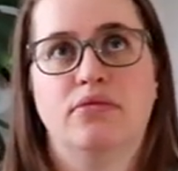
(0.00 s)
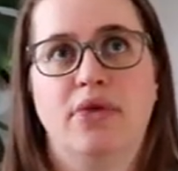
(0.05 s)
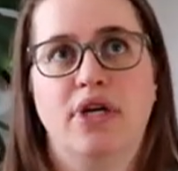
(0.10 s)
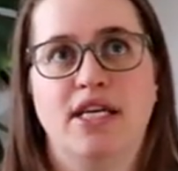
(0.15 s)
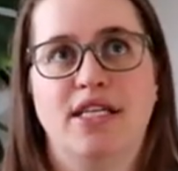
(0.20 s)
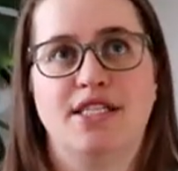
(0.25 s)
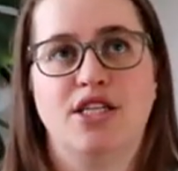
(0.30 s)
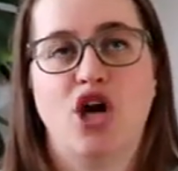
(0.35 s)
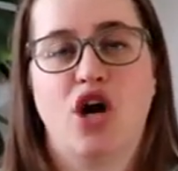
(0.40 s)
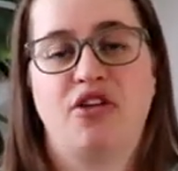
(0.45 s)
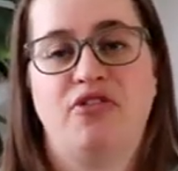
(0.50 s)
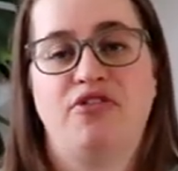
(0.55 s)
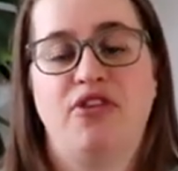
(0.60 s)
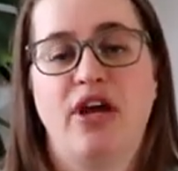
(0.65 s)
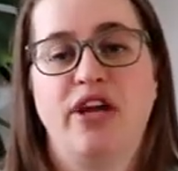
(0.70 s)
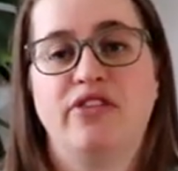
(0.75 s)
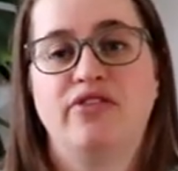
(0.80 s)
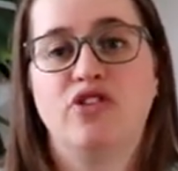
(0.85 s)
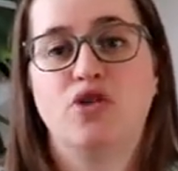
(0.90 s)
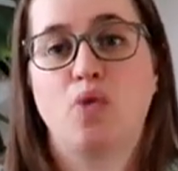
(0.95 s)
is not a
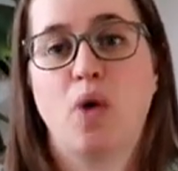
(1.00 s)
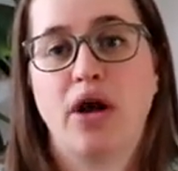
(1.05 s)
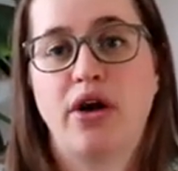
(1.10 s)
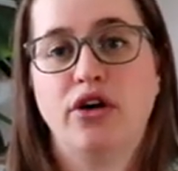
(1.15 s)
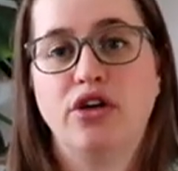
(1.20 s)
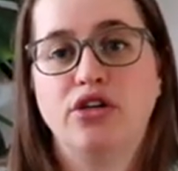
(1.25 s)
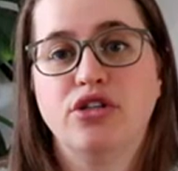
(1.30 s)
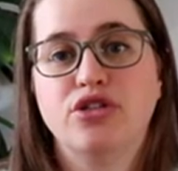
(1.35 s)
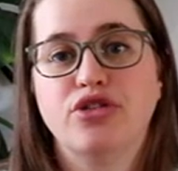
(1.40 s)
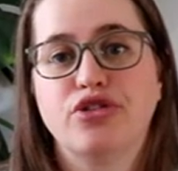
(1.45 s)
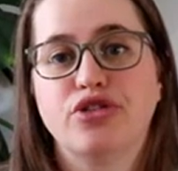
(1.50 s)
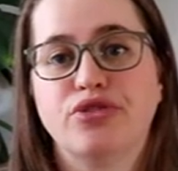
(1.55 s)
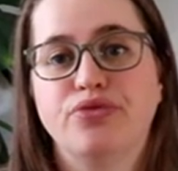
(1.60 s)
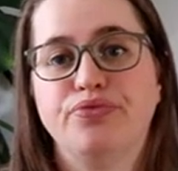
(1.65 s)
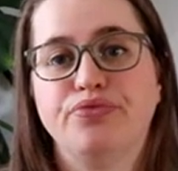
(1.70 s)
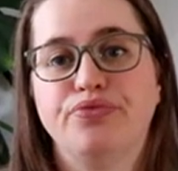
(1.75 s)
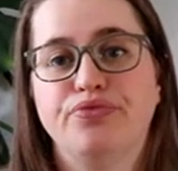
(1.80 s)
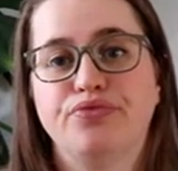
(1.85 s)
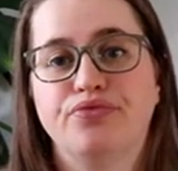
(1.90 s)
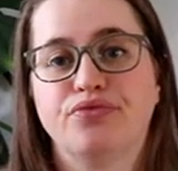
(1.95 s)
fan of sweaters.
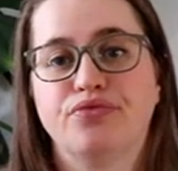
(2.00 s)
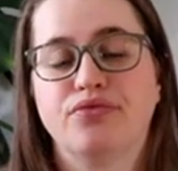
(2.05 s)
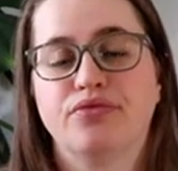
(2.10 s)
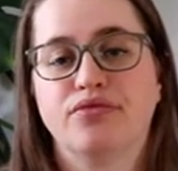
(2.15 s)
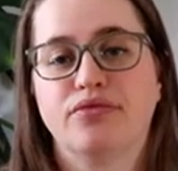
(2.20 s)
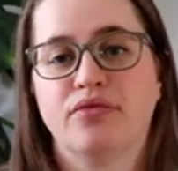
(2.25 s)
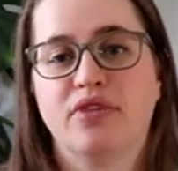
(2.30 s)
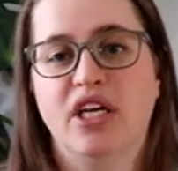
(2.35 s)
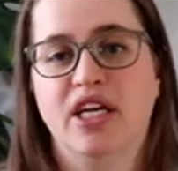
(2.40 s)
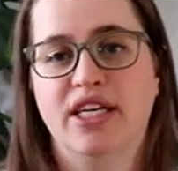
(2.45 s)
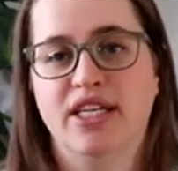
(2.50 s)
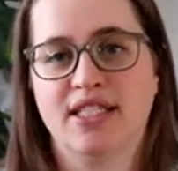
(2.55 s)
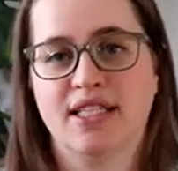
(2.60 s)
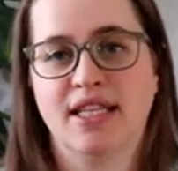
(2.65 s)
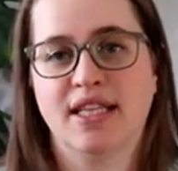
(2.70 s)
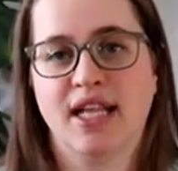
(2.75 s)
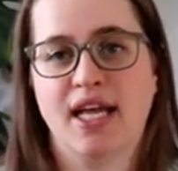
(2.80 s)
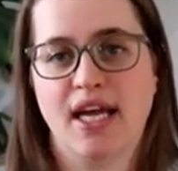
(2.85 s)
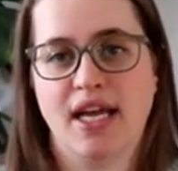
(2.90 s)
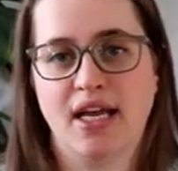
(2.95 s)
He
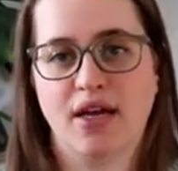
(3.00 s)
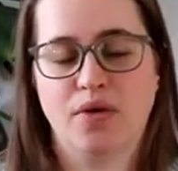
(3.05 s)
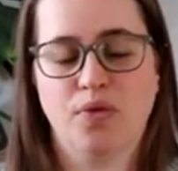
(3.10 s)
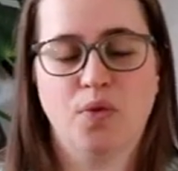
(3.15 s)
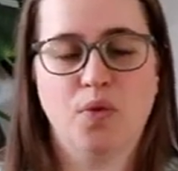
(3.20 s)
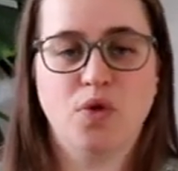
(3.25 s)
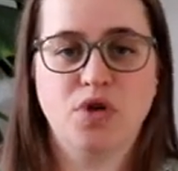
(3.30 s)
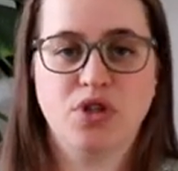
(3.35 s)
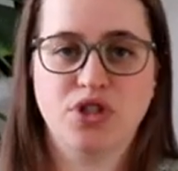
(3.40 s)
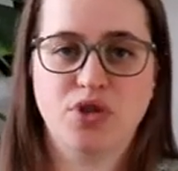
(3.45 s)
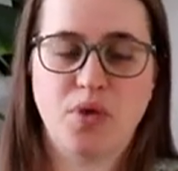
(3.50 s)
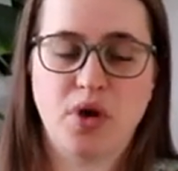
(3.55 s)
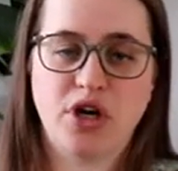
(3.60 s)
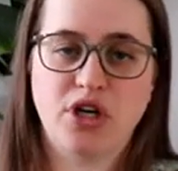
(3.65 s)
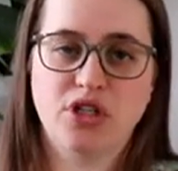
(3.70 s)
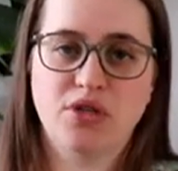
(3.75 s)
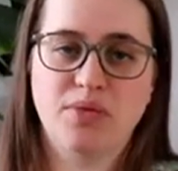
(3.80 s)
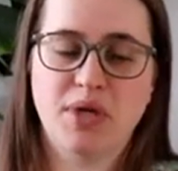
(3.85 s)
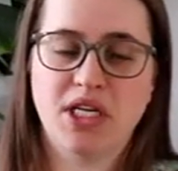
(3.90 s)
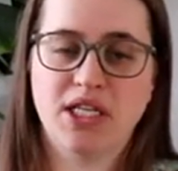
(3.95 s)
doesn't like wool
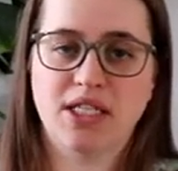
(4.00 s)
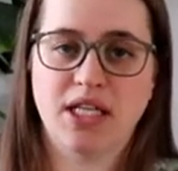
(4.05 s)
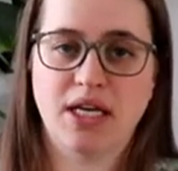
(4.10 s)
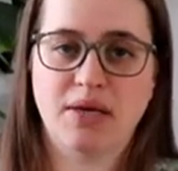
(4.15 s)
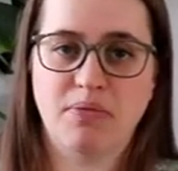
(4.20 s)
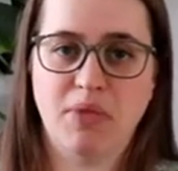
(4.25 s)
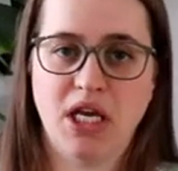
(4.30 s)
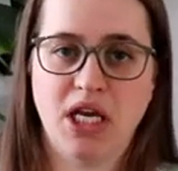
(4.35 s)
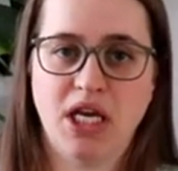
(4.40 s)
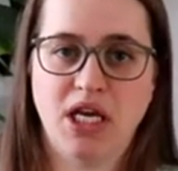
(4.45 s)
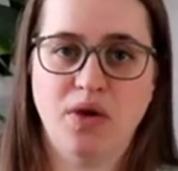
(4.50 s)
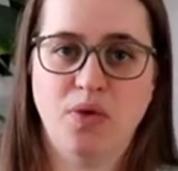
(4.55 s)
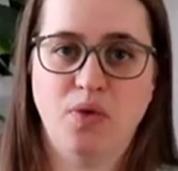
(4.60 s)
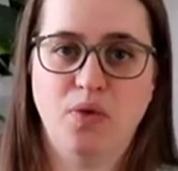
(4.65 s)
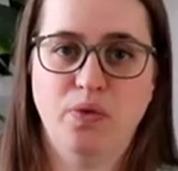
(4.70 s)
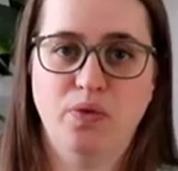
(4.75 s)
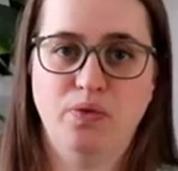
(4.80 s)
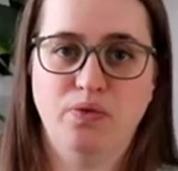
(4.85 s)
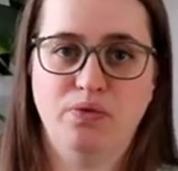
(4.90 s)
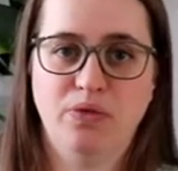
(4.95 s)
sweaters because, like me, he
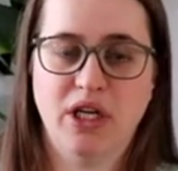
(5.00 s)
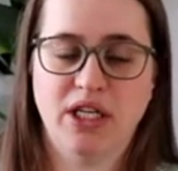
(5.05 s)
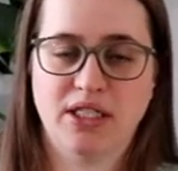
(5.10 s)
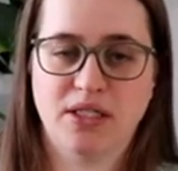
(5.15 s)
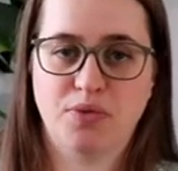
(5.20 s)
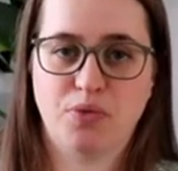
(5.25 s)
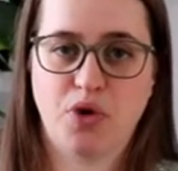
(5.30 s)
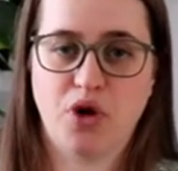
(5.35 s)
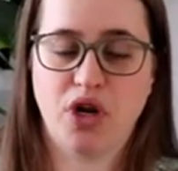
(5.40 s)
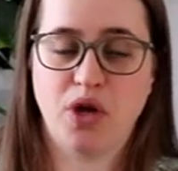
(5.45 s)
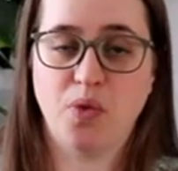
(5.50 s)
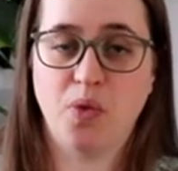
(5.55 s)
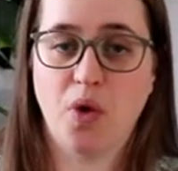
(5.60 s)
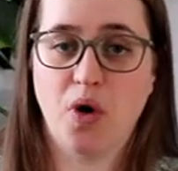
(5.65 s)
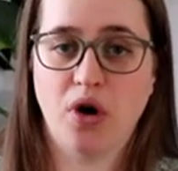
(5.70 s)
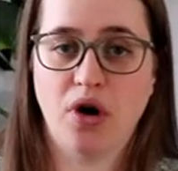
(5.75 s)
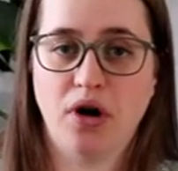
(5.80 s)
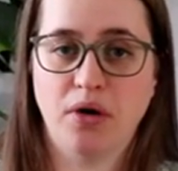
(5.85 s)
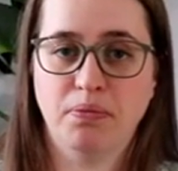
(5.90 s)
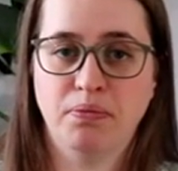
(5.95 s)
gets pretty
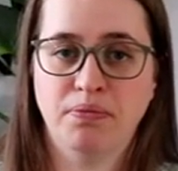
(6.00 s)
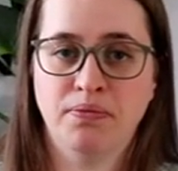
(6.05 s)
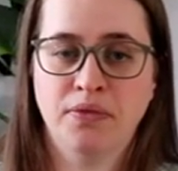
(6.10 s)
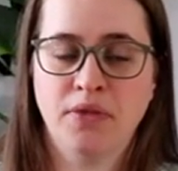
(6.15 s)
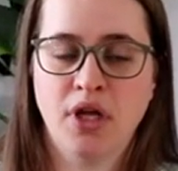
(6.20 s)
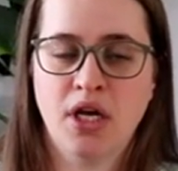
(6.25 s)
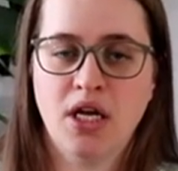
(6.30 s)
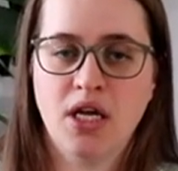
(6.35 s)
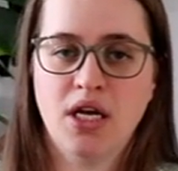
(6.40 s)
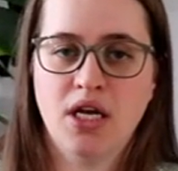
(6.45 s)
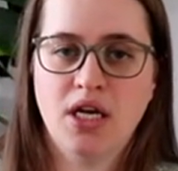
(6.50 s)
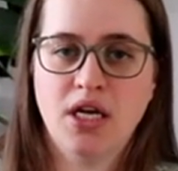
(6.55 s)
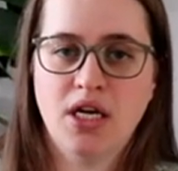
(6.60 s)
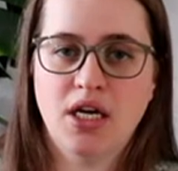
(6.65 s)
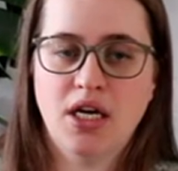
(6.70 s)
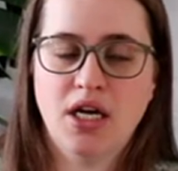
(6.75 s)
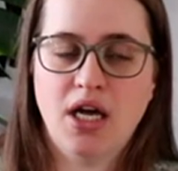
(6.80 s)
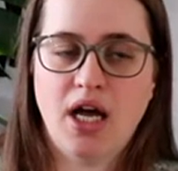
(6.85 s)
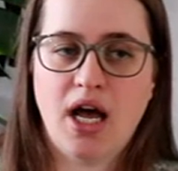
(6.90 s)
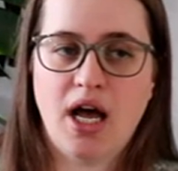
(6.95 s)
warm,
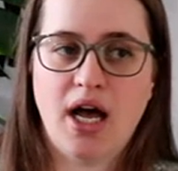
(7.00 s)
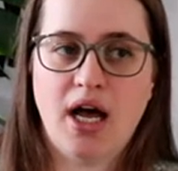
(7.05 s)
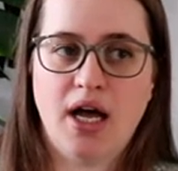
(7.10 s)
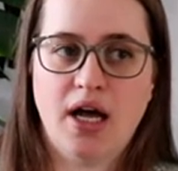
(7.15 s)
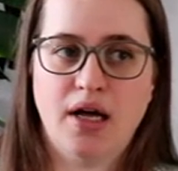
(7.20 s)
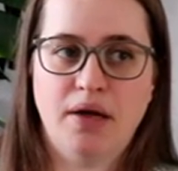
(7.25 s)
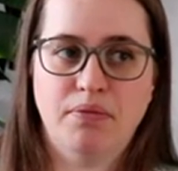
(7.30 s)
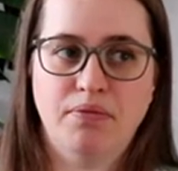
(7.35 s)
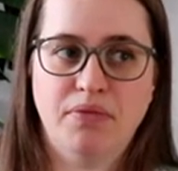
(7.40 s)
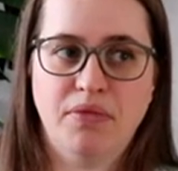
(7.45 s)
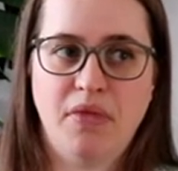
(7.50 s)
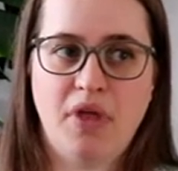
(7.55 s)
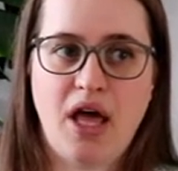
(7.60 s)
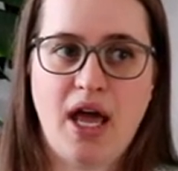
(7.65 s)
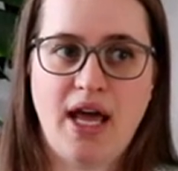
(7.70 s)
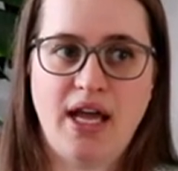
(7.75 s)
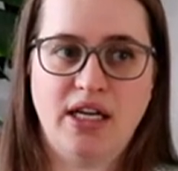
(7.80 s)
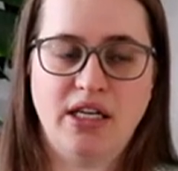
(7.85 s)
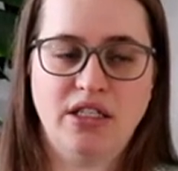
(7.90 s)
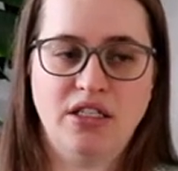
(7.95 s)

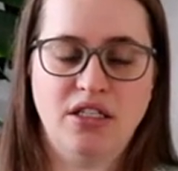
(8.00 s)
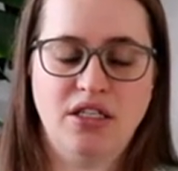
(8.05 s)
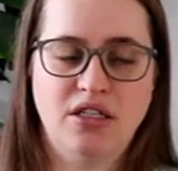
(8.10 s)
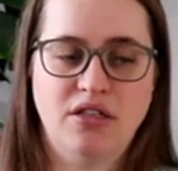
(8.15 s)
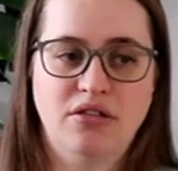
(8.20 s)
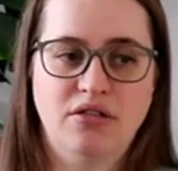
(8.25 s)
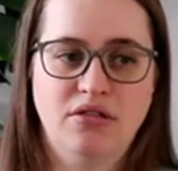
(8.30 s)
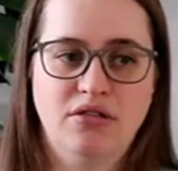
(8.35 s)
and